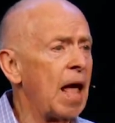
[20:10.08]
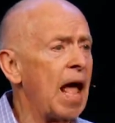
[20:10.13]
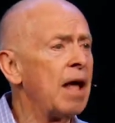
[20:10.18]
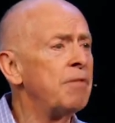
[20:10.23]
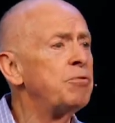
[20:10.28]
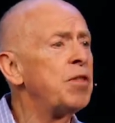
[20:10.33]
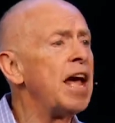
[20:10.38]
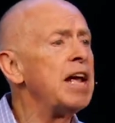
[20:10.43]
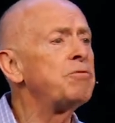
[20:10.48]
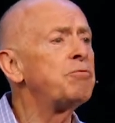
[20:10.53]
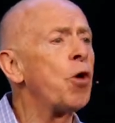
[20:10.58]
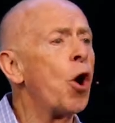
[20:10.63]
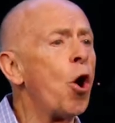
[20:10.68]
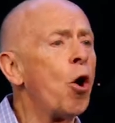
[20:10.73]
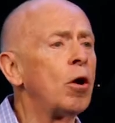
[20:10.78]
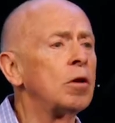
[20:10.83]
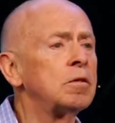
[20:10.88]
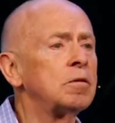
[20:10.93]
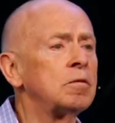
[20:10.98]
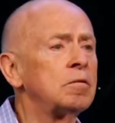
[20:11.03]
And they
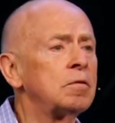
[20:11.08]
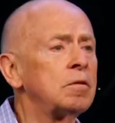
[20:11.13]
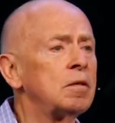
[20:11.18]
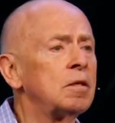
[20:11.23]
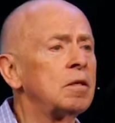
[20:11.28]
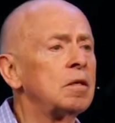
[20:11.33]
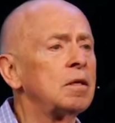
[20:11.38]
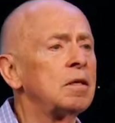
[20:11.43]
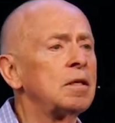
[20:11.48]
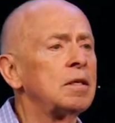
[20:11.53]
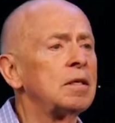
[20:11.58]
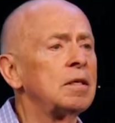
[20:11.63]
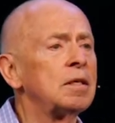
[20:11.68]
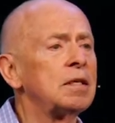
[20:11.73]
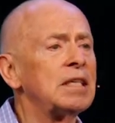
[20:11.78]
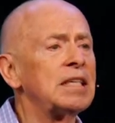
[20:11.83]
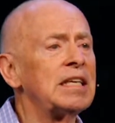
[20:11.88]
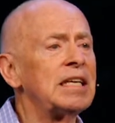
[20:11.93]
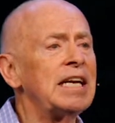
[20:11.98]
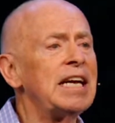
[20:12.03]
thought
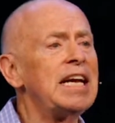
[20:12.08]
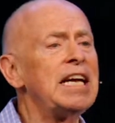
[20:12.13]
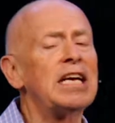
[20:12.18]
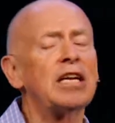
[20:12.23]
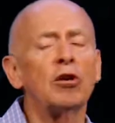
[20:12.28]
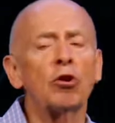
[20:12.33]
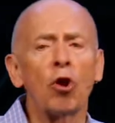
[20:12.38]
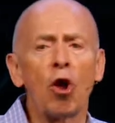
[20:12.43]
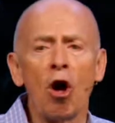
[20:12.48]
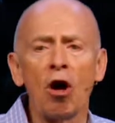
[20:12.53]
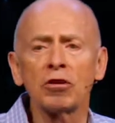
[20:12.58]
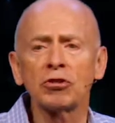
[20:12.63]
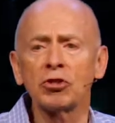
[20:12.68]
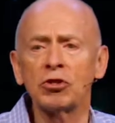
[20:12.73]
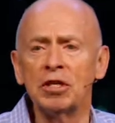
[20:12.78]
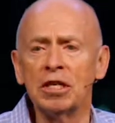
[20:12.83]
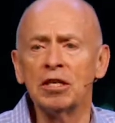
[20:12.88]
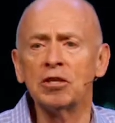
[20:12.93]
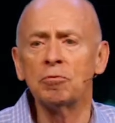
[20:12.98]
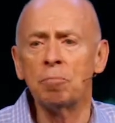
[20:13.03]
he had
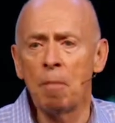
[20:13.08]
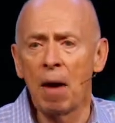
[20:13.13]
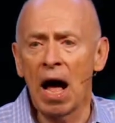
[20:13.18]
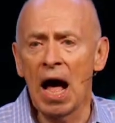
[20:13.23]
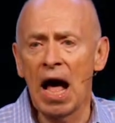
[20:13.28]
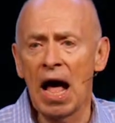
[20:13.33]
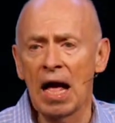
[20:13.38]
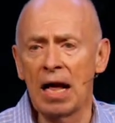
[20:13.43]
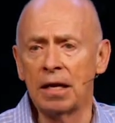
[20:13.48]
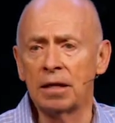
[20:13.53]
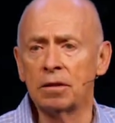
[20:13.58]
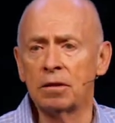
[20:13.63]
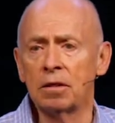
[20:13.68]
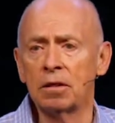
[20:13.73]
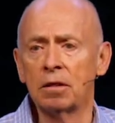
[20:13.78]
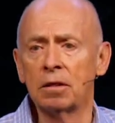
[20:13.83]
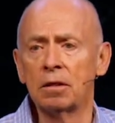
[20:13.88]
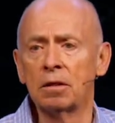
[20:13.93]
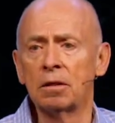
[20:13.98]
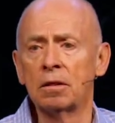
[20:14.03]
lost his mind.
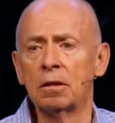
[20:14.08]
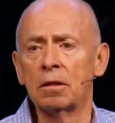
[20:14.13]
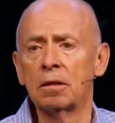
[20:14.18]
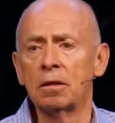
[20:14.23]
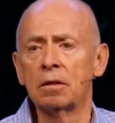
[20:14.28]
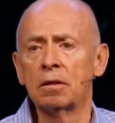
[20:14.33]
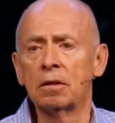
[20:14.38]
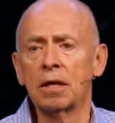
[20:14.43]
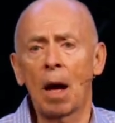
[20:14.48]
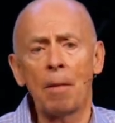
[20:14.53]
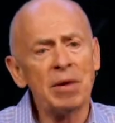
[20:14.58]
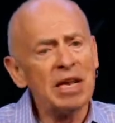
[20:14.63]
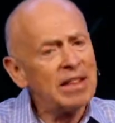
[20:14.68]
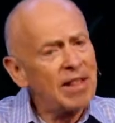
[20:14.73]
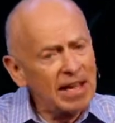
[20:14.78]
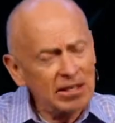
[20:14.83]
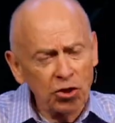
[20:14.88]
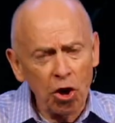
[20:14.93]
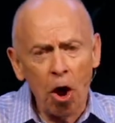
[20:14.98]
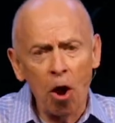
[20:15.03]
I
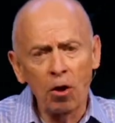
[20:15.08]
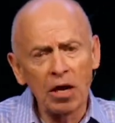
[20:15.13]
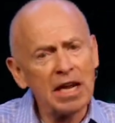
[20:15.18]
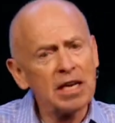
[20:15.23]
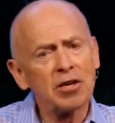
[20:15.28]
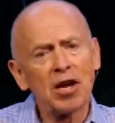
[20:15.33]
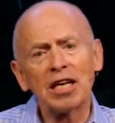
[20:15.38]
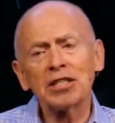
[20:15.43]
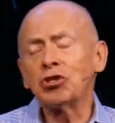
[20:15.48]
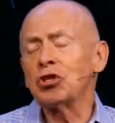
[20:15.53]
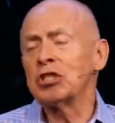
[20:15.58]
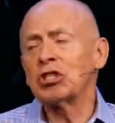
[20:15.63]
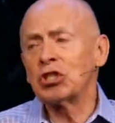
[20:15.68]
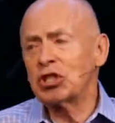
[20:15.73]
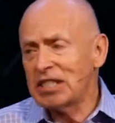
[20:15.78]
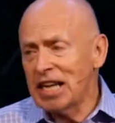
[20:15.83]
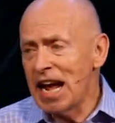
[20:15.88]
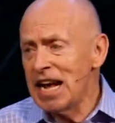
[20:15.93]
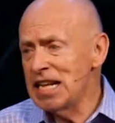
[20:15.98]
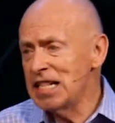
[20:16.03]
mean, that's all, it doesn't
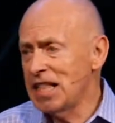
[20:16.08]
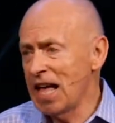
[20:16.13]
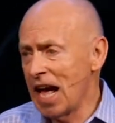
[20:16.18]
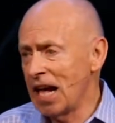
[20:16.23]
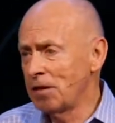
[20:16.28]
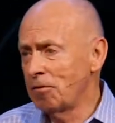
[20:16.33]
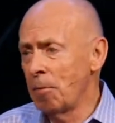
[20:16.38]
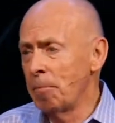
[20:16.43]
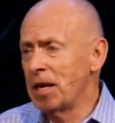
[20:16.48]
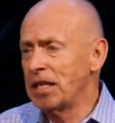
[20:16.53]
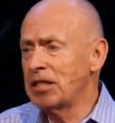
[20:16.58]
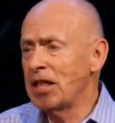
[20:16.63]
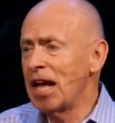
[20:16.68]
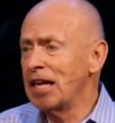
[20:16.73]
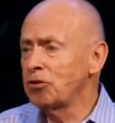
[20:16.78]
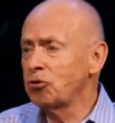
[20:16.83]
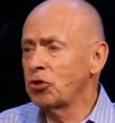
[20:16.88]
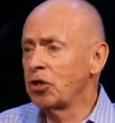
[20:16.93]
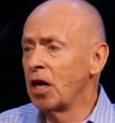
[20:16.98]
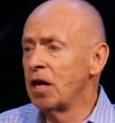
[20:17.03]
say that, but
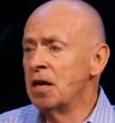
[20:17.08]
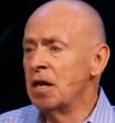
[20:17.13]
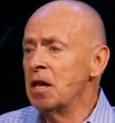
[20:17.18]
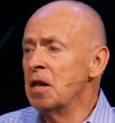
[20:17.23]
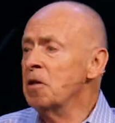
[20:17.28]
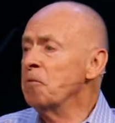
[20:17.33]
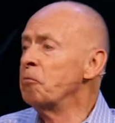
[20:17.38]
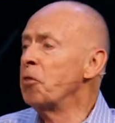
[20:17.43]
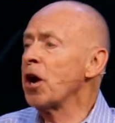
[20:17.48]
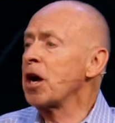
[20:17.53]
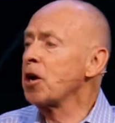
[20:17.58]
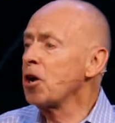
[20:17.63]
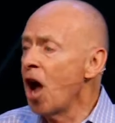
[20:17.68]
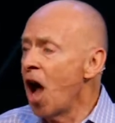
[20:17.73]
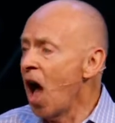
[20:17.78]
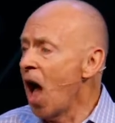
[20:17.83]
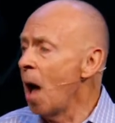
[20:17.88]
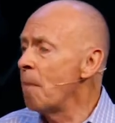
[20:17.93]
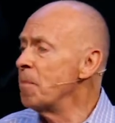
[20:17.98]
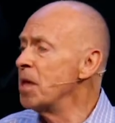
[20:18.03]
that's the, the
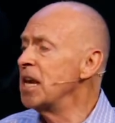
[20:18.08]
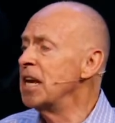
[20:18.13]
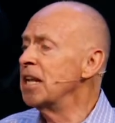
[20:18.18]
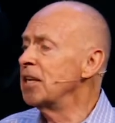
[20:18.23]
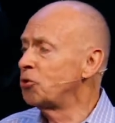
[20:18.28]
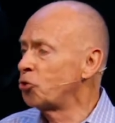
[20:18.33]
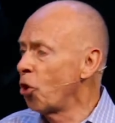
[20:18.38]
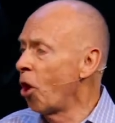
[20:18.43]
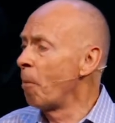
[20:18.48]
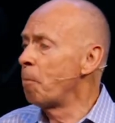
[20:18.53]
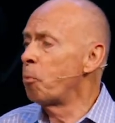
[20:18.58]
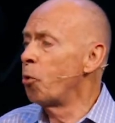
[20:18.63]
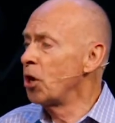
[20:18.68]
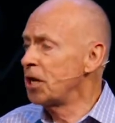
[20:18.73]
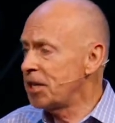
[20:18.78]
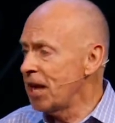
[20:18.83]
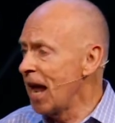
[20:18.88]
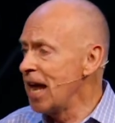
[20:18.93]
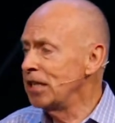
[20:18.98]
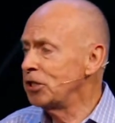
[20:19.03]
common
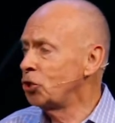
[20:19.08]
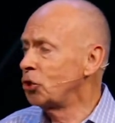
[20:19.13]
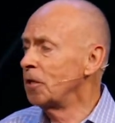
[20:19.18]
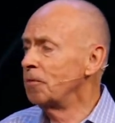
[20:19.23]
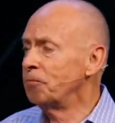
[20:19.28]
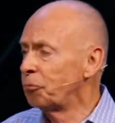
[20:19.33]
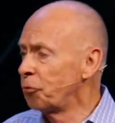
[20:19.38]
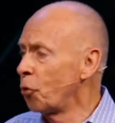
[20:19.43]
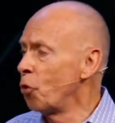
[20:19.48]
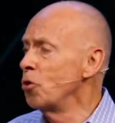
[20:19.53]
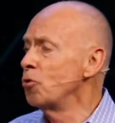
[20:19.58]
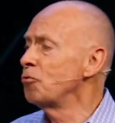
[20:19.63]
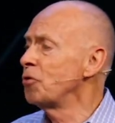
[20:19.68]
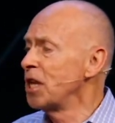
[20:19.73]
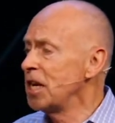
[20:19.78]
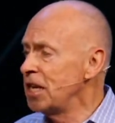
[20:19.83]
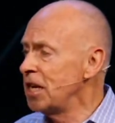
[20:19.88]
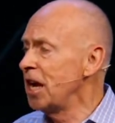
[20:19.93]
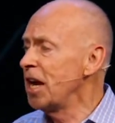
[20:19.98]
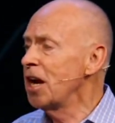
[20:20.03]
interpretation through
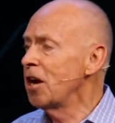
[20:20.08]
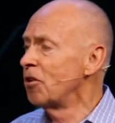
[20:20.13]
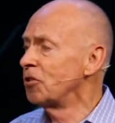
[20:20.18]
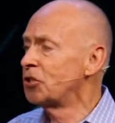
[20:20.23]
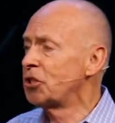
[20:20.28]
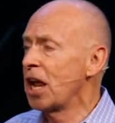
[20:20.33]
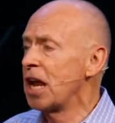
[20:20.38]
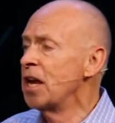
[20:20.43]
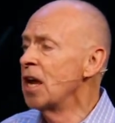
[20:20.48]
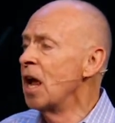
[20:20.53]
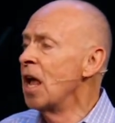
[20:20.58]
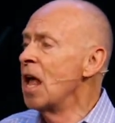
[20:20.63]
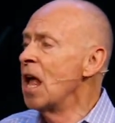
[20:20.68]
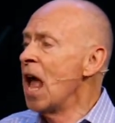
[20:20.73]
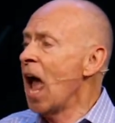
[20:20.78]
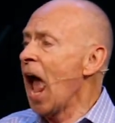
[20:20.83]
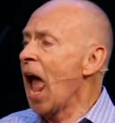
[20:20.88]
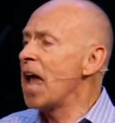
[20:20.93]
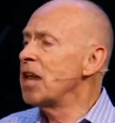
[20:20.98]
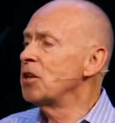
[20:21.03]
the years. And,
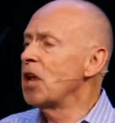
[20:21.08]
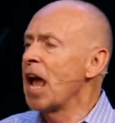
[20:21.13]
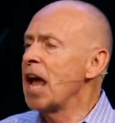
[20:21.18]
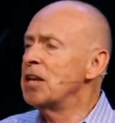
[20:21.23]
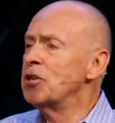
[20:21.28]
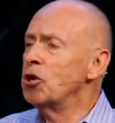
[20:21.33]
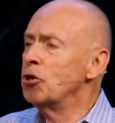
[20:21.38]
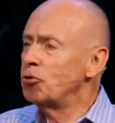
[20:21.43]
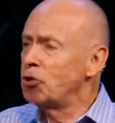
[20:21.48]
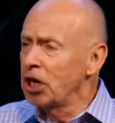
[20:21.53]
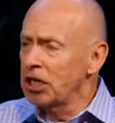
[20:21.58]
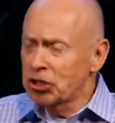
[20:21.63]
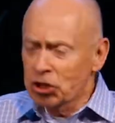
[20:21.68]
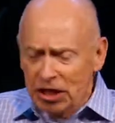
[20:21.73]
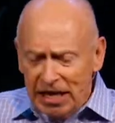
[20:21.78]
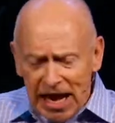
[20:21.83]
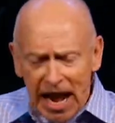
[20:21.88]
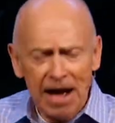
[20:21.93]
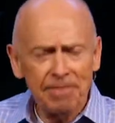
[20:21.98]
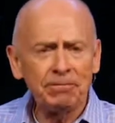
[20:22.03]
and, and you
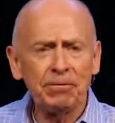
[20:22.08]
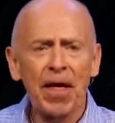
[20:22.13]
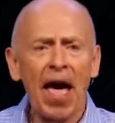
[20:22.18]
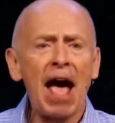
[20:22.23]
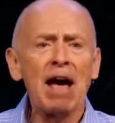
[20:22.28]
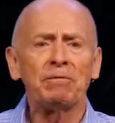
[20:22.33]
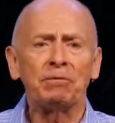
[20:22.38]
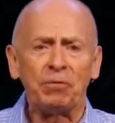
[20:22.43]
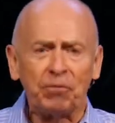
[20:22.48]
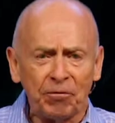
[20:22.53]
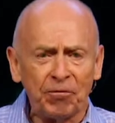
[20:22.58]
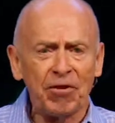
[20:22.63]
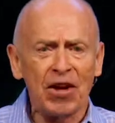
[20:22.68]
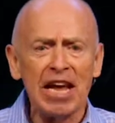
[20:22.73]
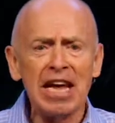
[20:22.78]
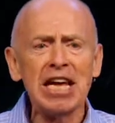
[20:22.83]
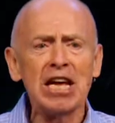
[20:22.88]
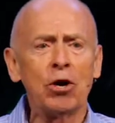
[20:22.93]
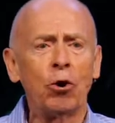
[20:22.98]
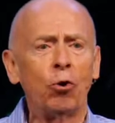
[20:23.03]
just get that
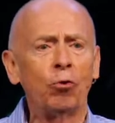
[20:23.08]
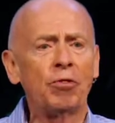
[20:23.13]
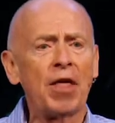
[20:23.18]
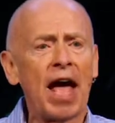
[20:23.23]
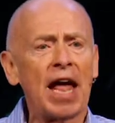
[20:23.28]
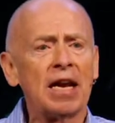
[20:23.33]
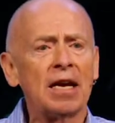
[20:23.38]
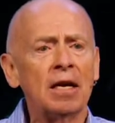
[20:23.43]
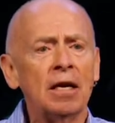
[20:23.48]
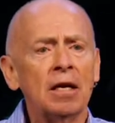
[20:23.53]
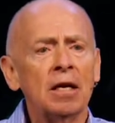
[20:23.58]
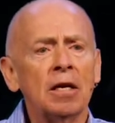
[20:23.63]
feel that